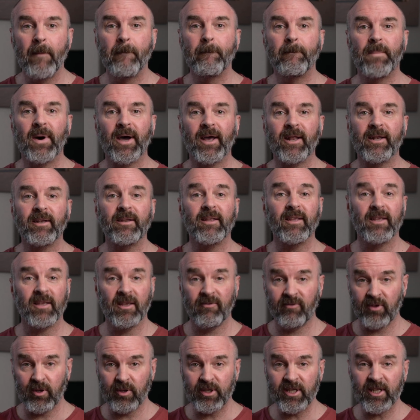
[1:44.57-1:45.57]
but
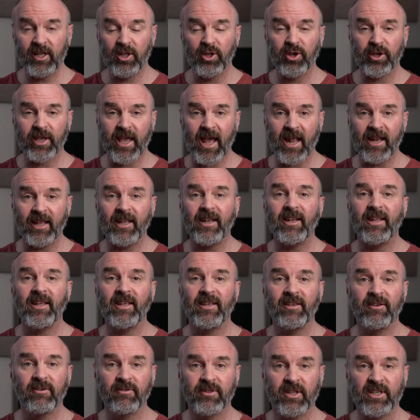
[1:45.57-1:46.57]
if you did look at it,
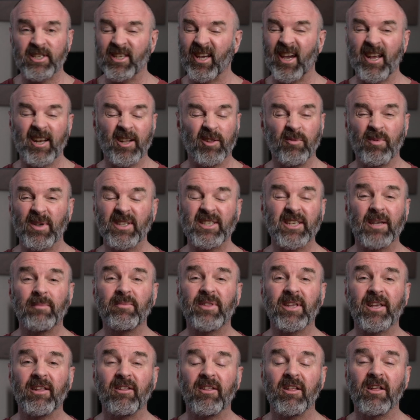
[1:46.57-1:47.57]
the title was
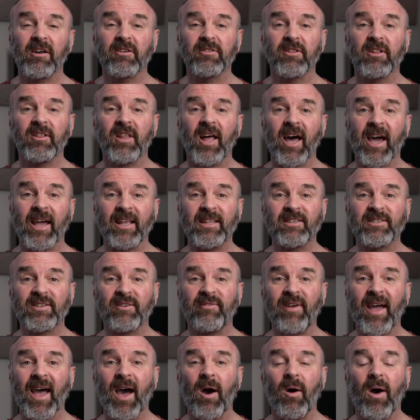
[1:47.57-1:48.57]
something along the lines
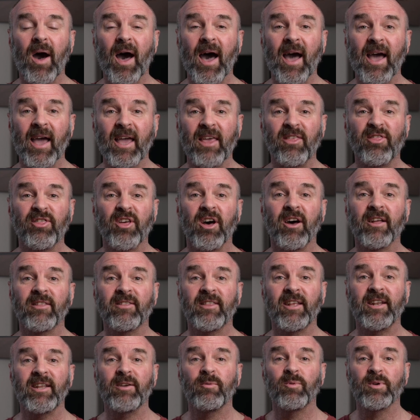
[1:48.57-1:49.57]
of how I
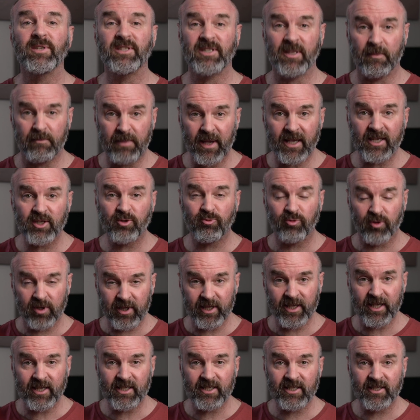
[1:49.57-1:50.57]
thought that it was the best
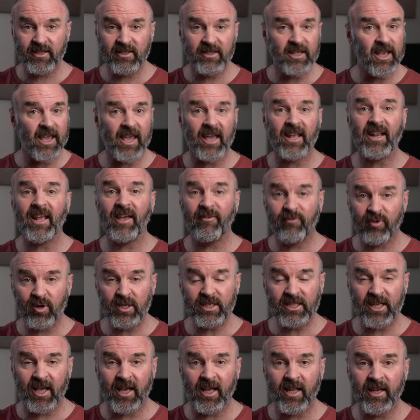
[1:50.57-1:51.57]
release they had ever
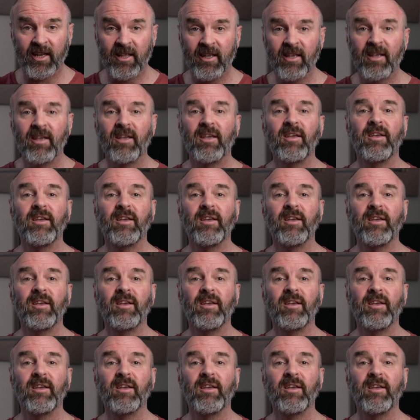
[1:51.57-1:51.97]
done